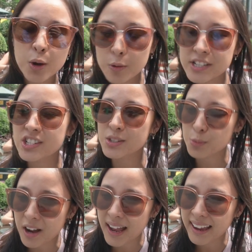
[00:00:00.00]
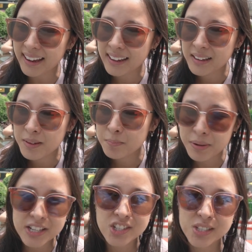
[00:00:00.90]
which is why
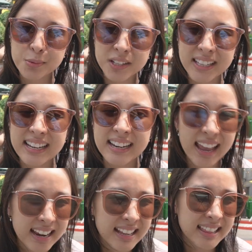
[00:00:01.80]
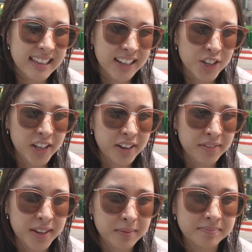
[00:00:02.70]
pigeons will eat anything you give
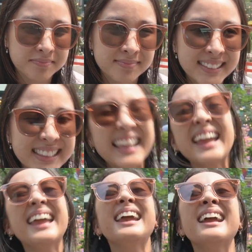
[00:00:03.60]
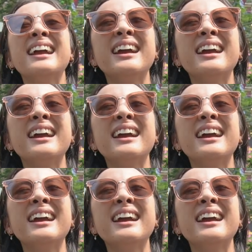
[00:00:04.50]
them. Ding!